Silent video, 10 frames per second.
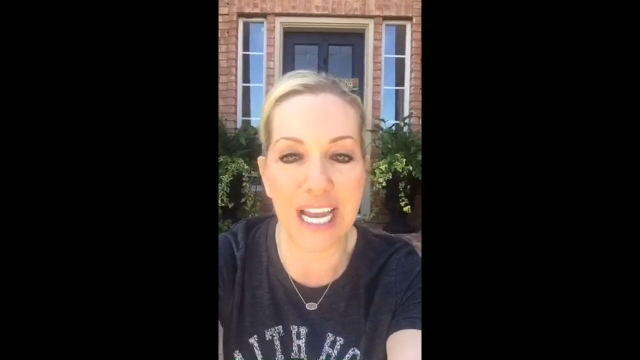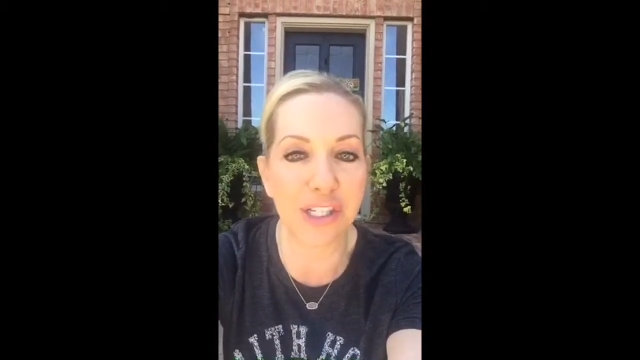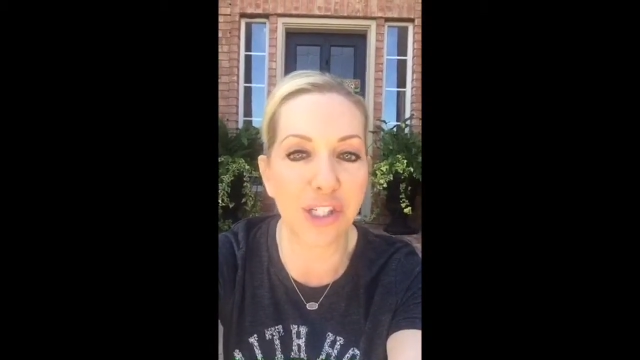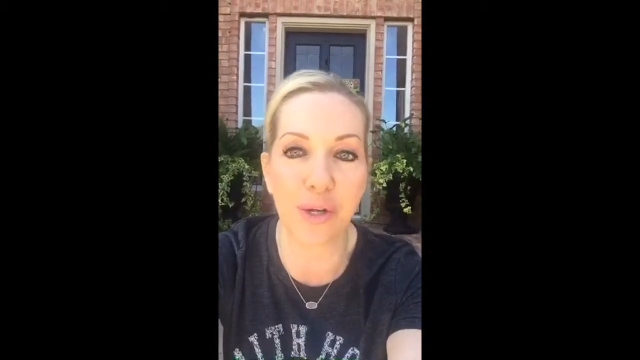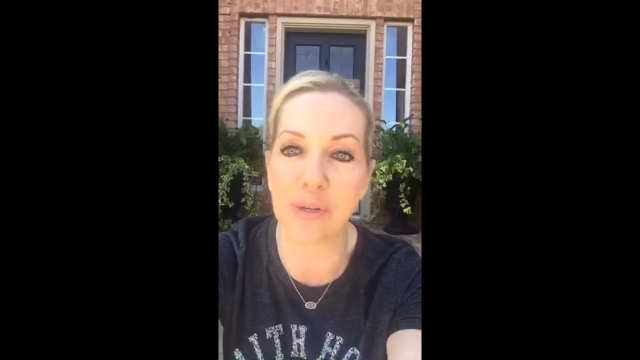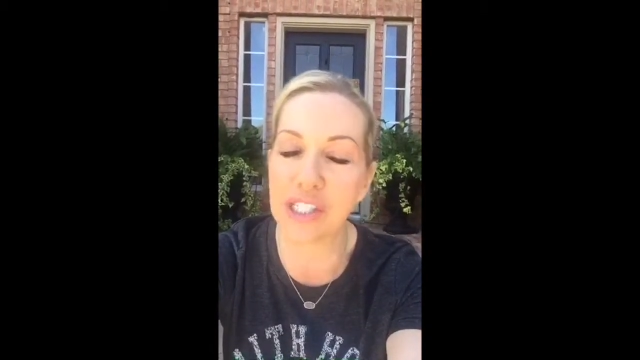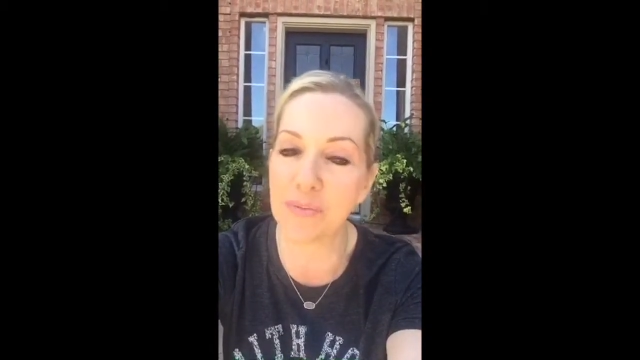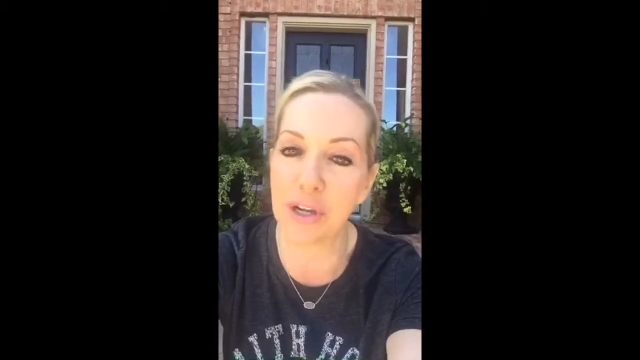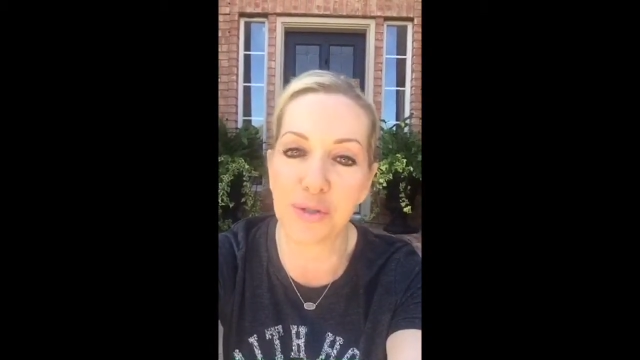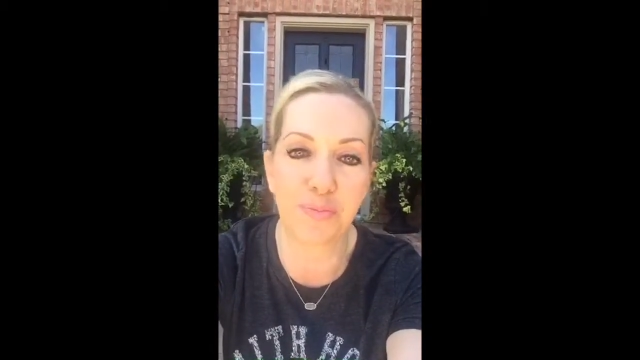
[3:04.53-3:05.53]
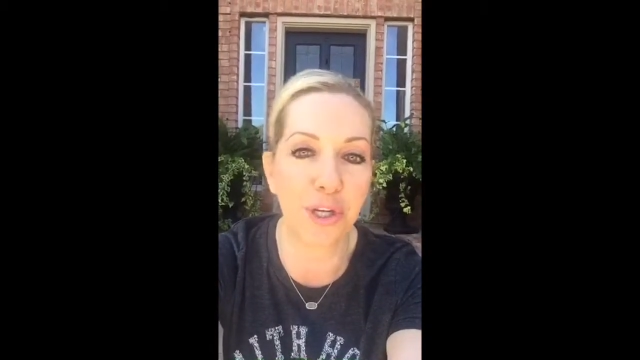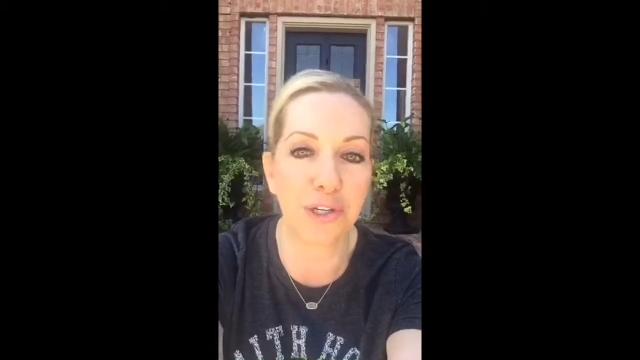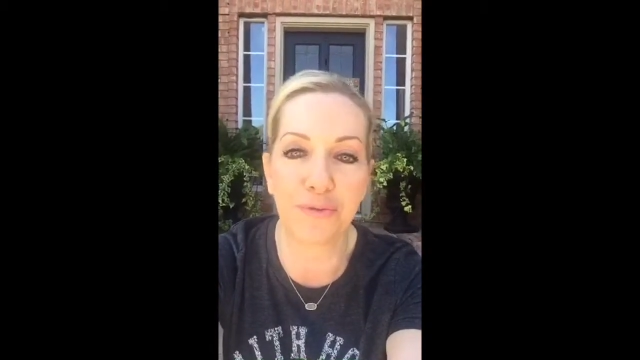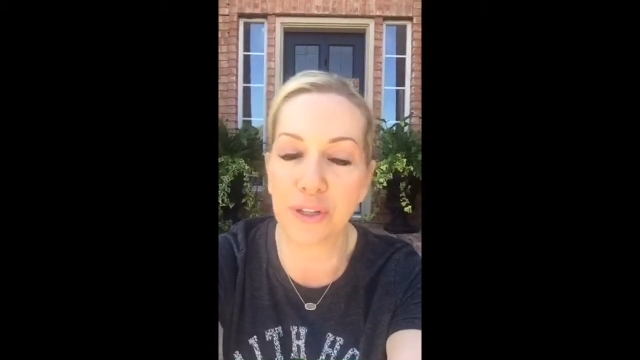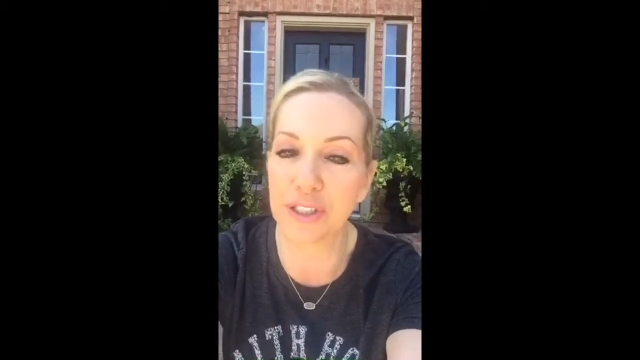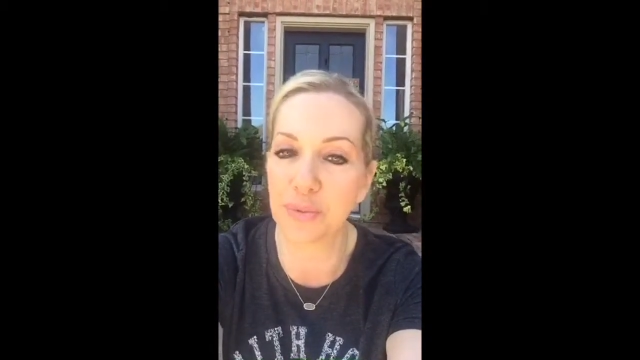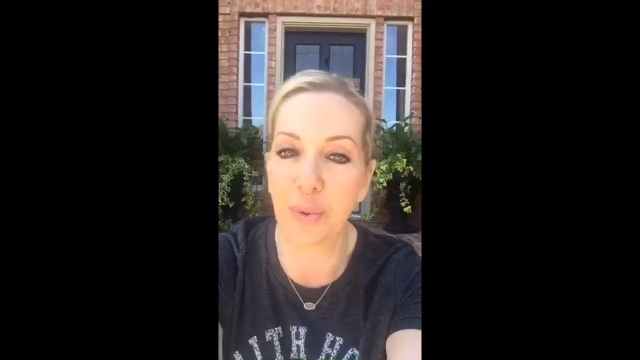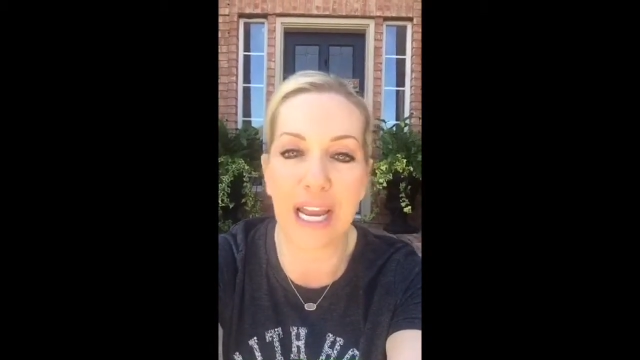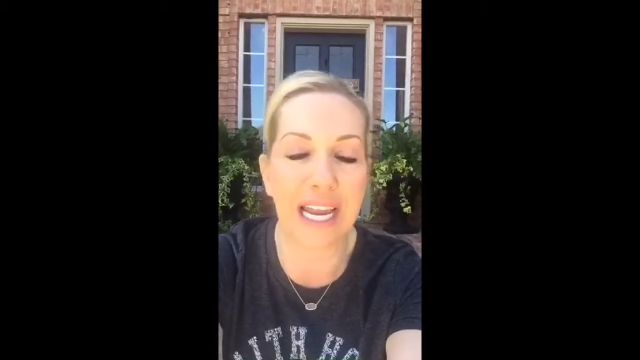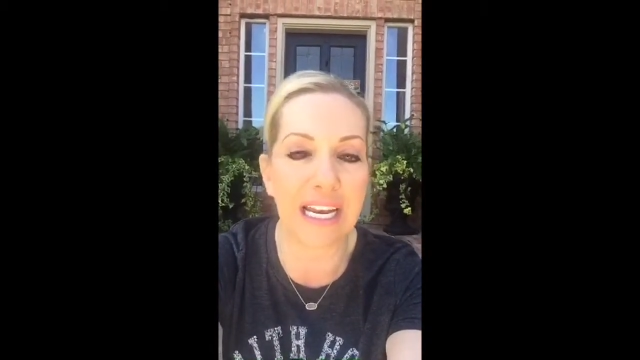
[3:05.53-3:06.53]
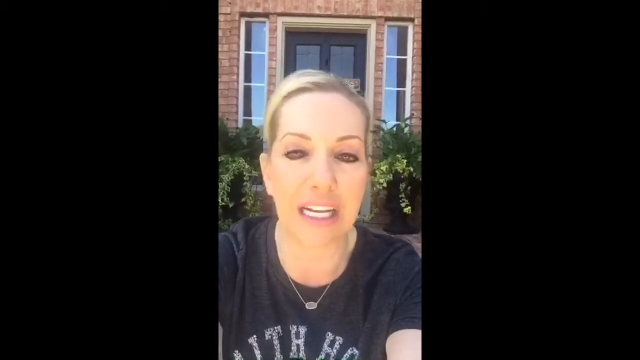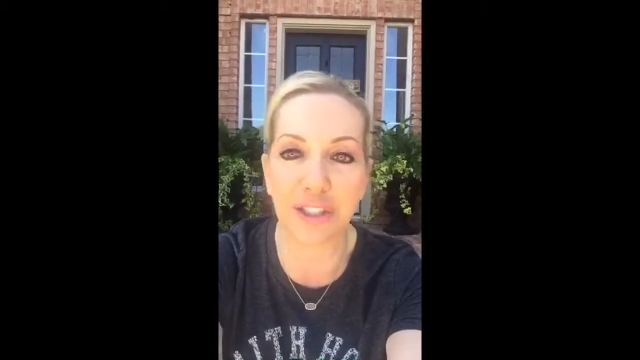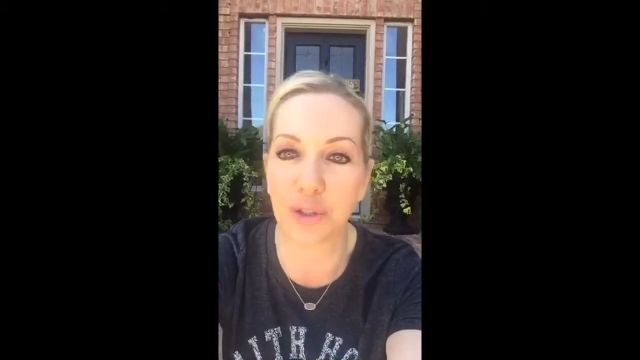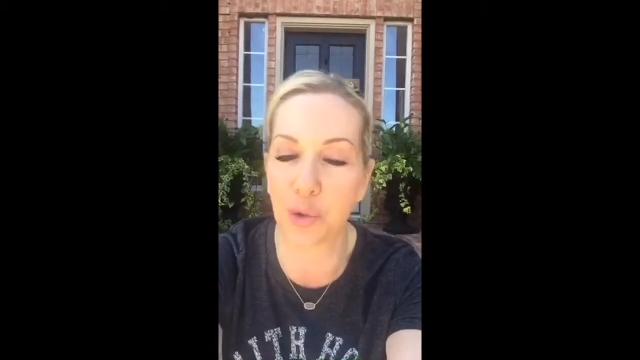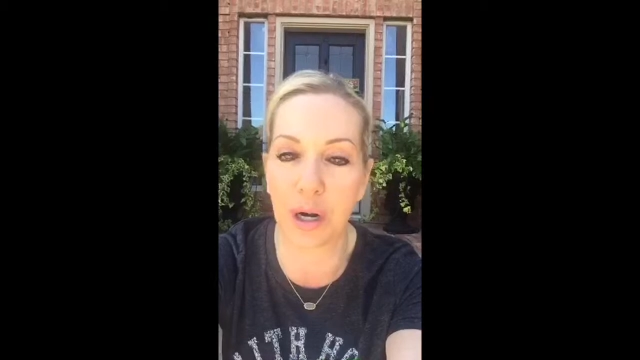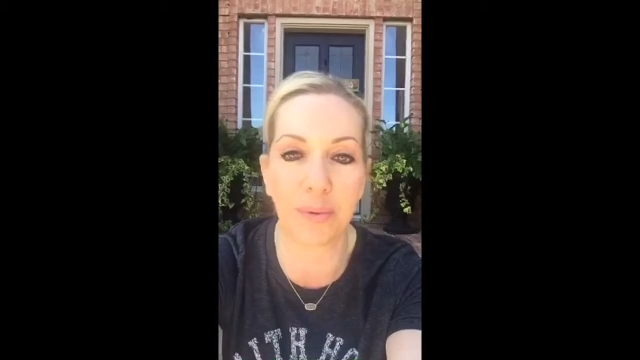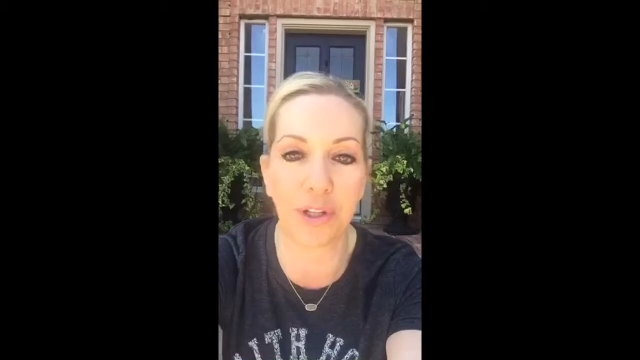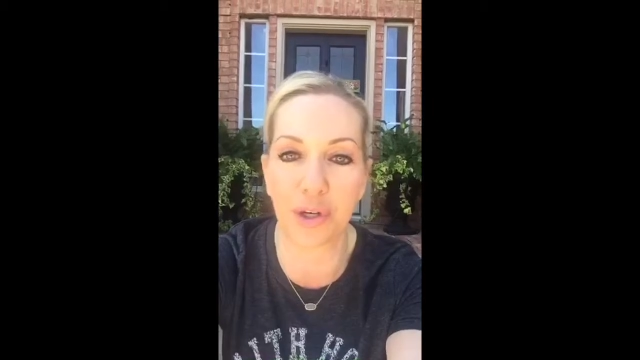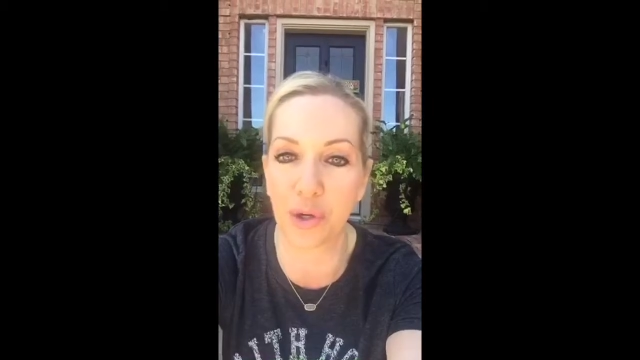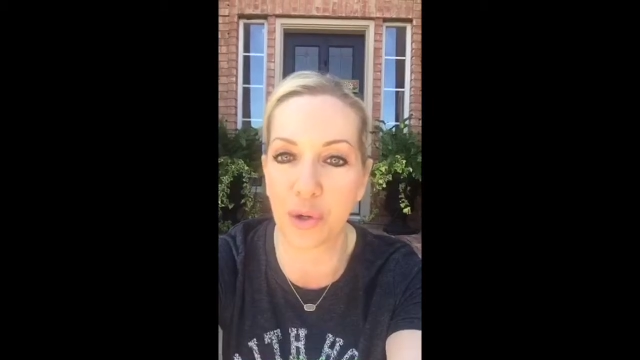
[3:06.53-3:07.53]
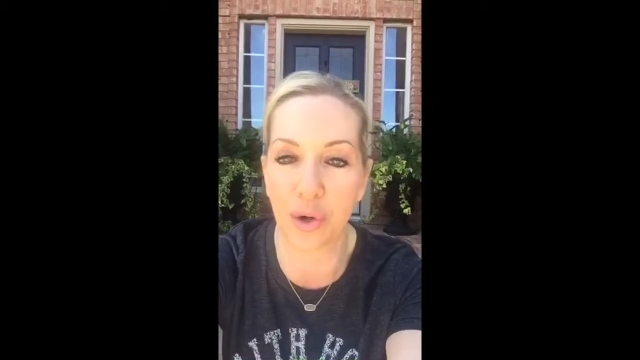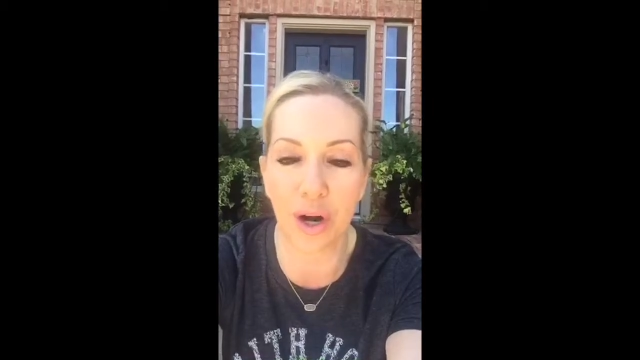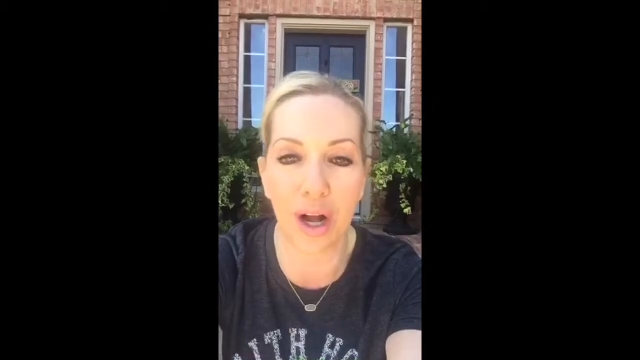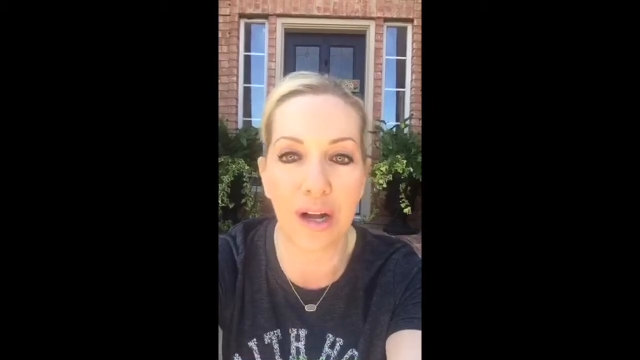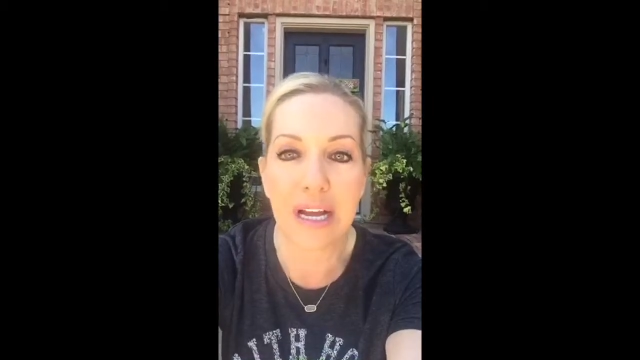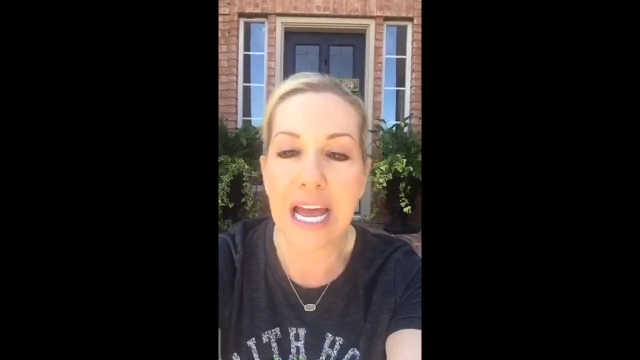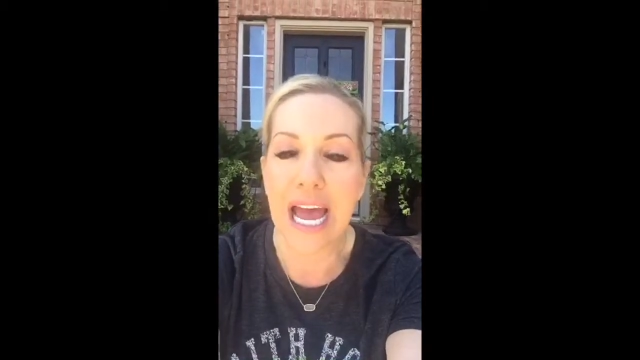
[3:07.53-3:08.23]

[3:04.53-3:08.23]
And she was the most beautiful, sweet, adorable little girl.